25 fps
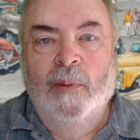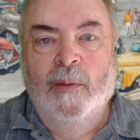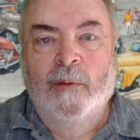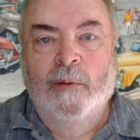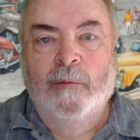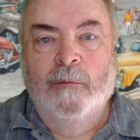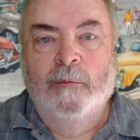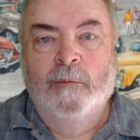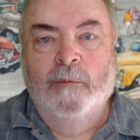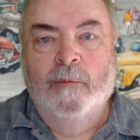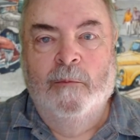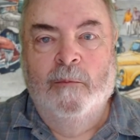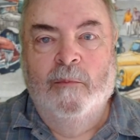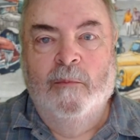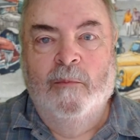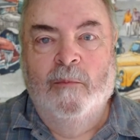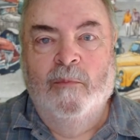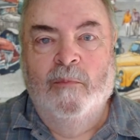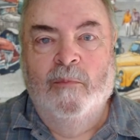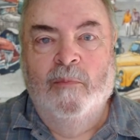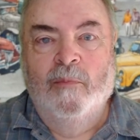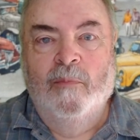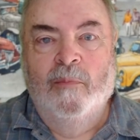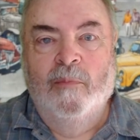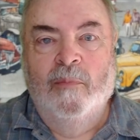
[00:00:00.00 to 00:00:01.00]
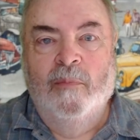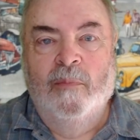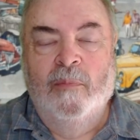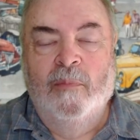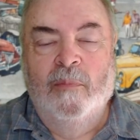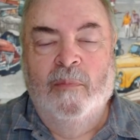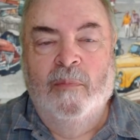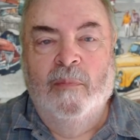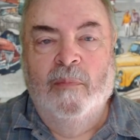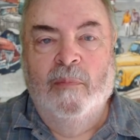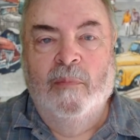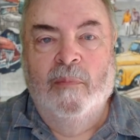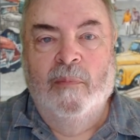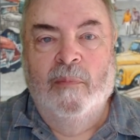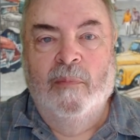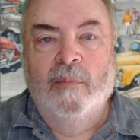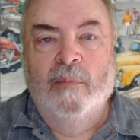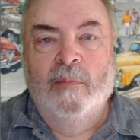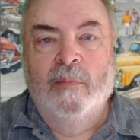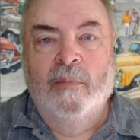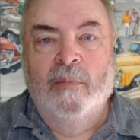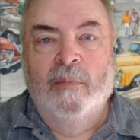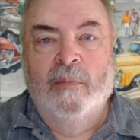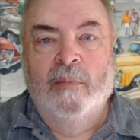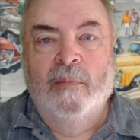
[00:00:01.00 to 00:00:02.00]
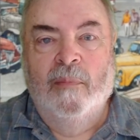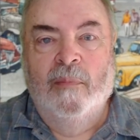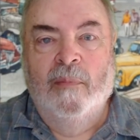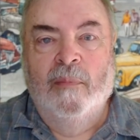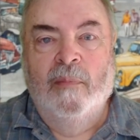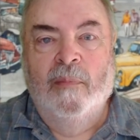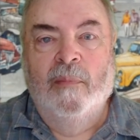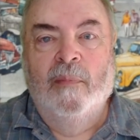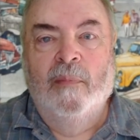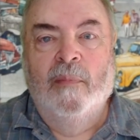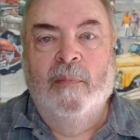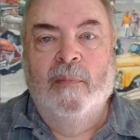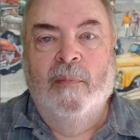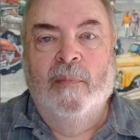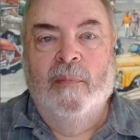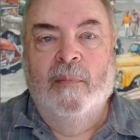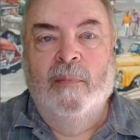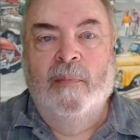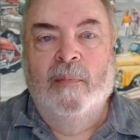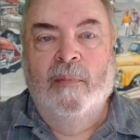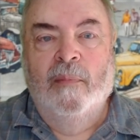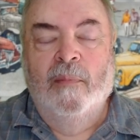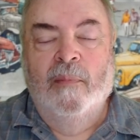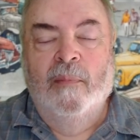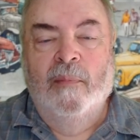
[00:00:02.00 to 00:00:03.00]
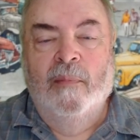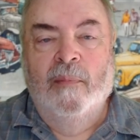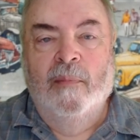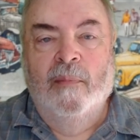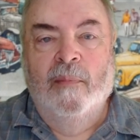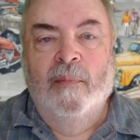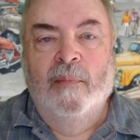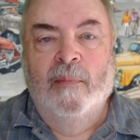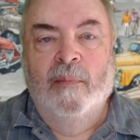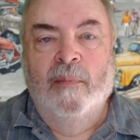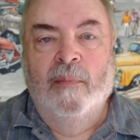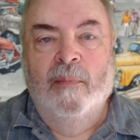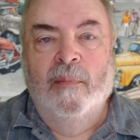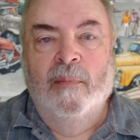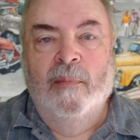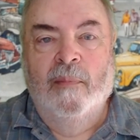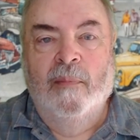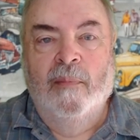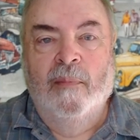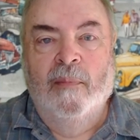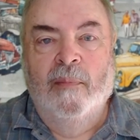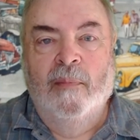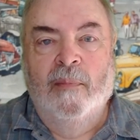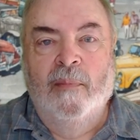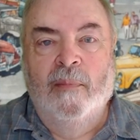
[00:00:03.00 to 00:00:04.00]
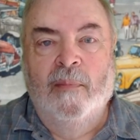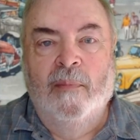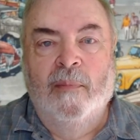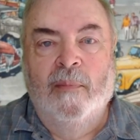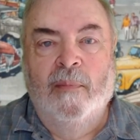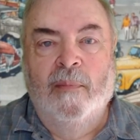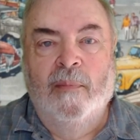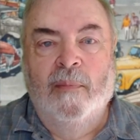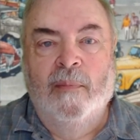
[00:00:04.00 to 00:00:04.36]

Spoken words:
This person isn't speaking.